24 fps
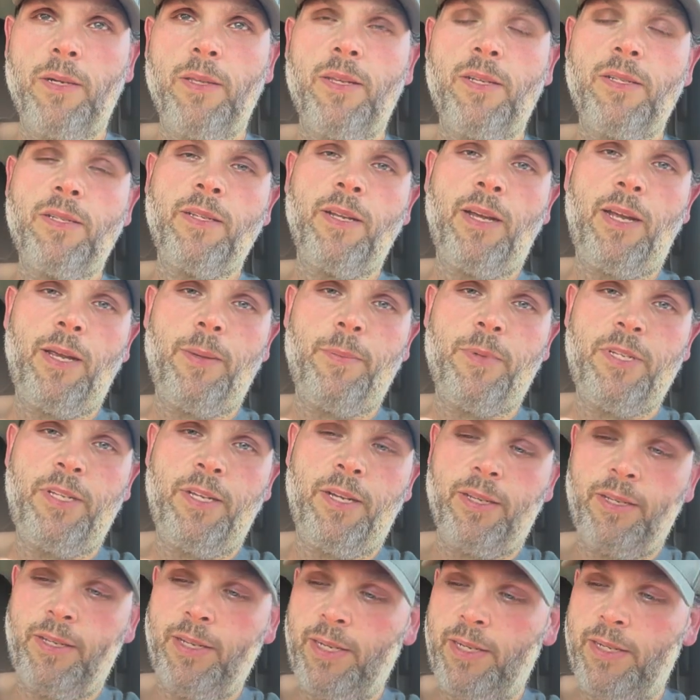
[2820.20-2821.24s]
this time. As you
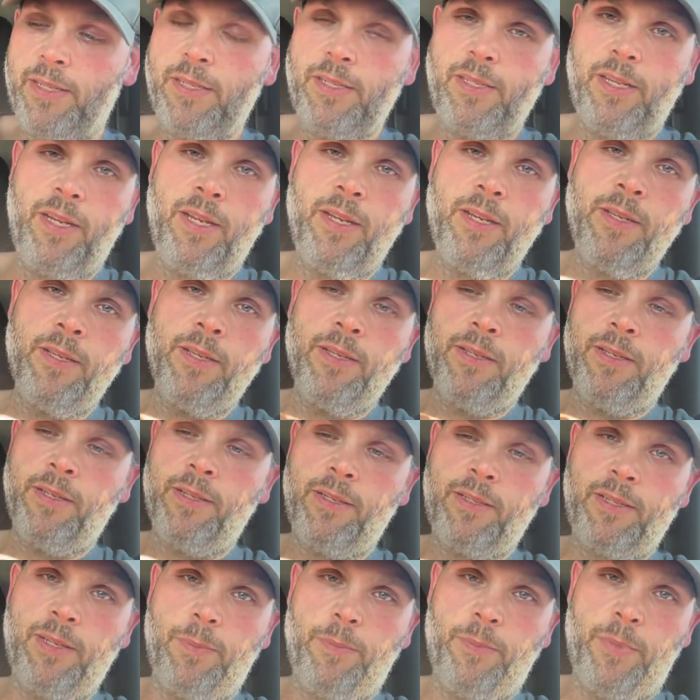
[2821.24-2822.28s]
could kind of see,
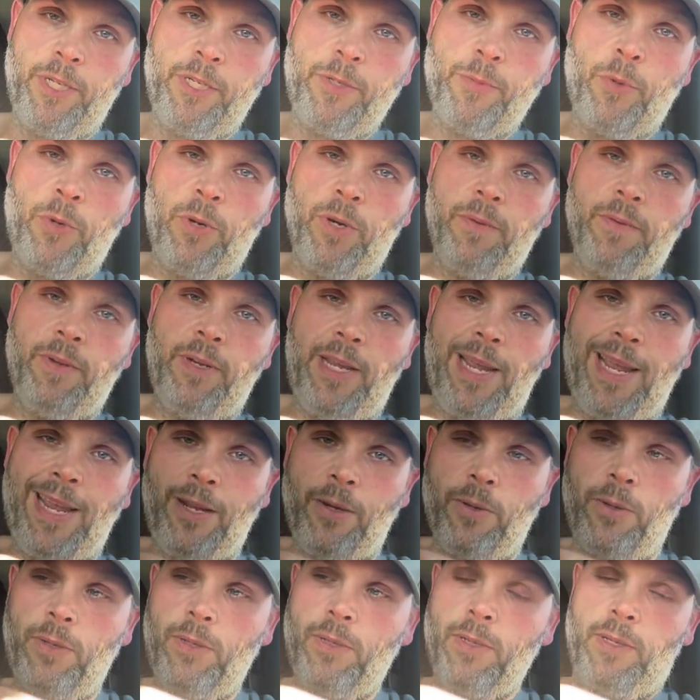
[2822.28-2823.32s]
it's at much more of an
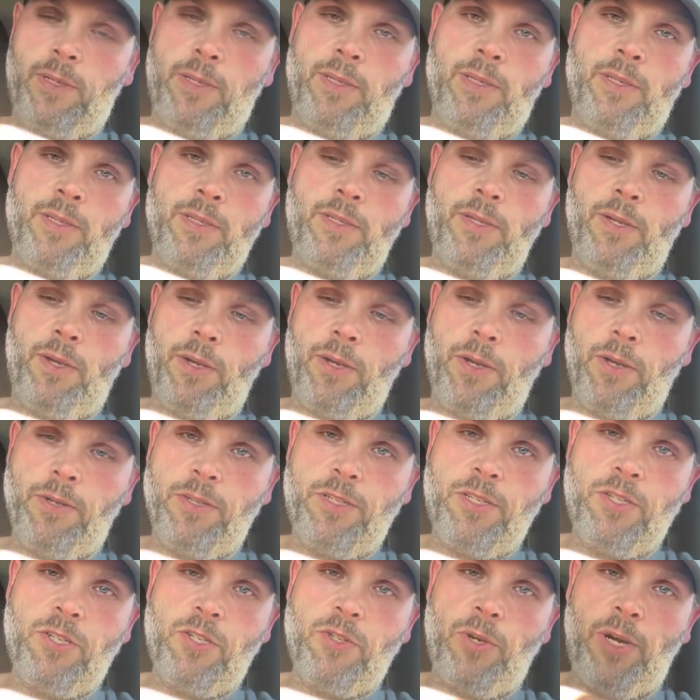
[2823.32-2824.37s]
angle. So it
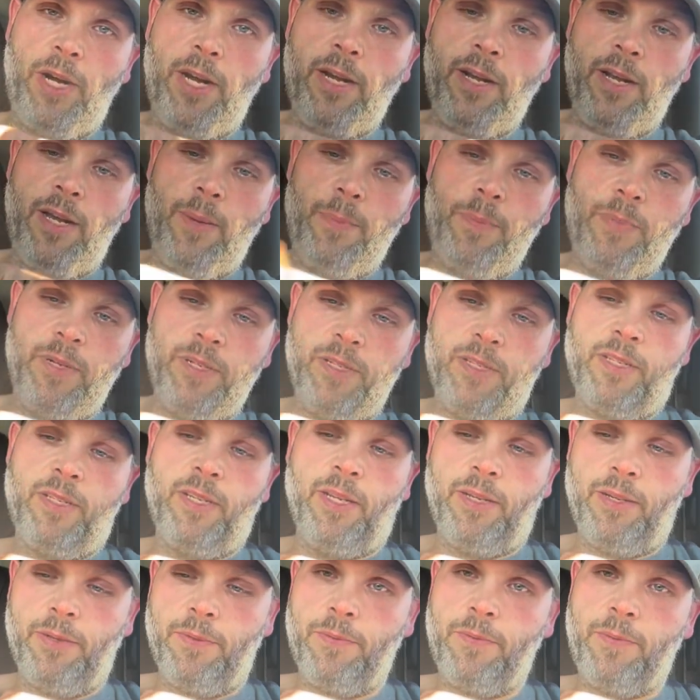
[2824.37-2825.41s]
goes straight up
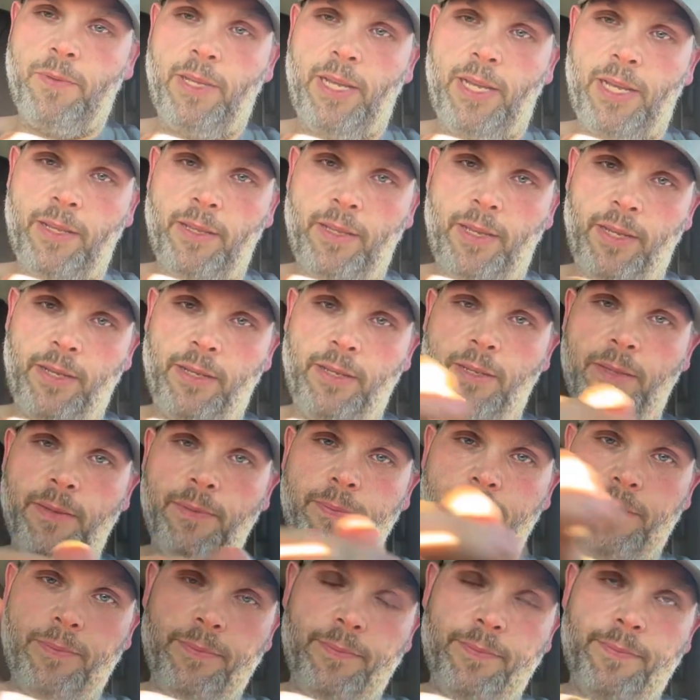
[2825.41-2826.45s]
instead of at like a
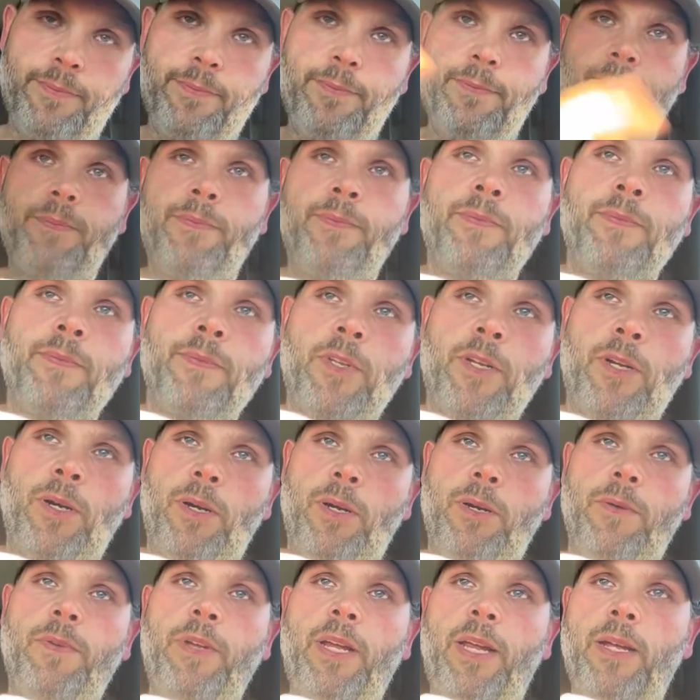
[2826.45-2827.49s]

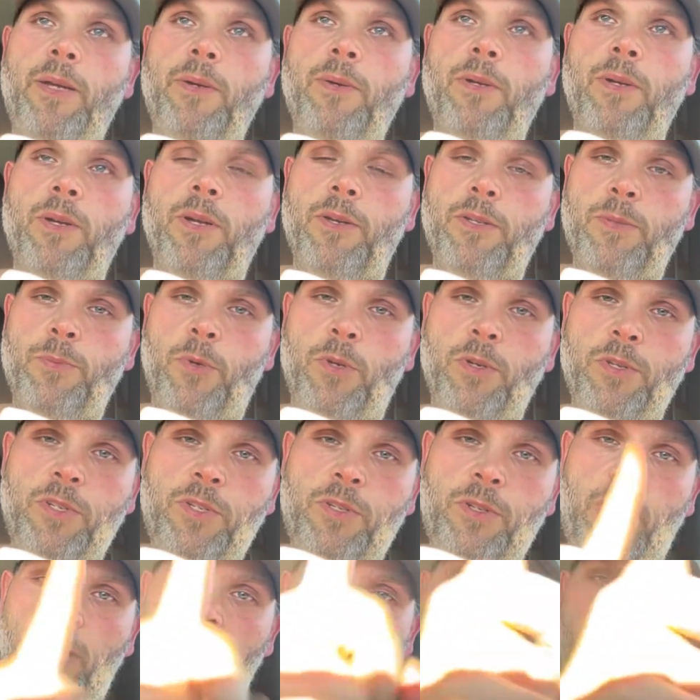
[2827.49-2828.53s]
curved angle. It goes more
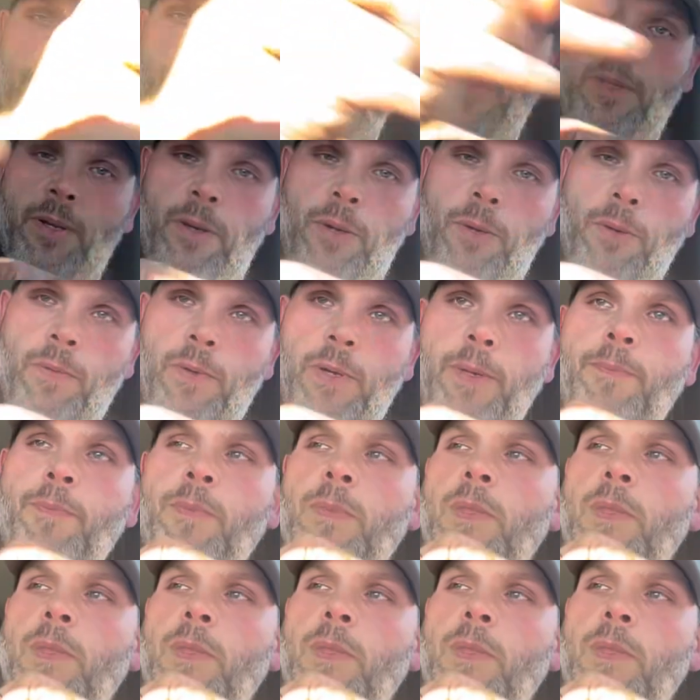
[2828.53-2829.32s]
straight up and then over.